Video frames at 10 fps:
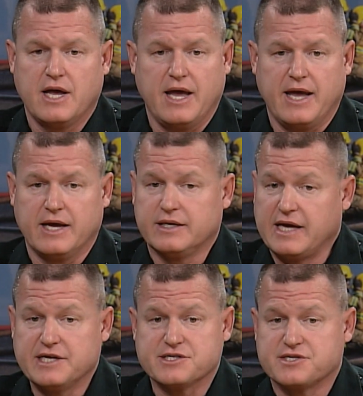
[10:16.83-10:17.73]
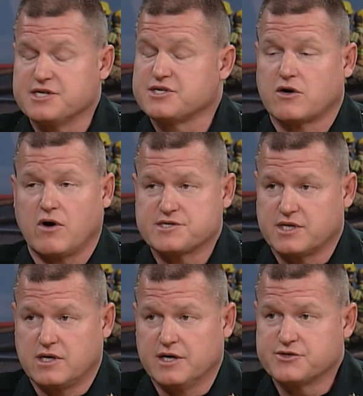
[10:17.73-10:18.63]
and agencies across the
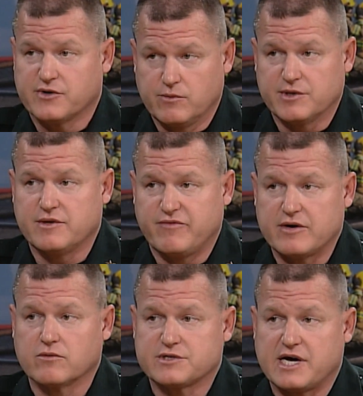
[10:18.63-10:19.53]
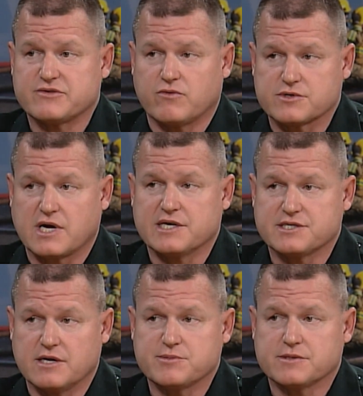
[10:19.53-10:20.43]
country with the federal task force
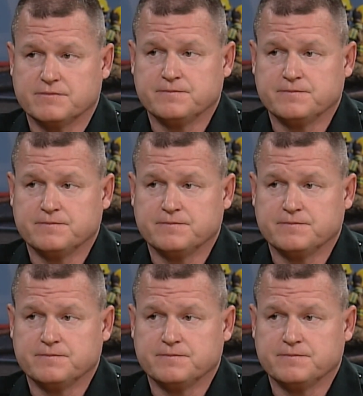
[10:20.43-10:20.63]
concepts.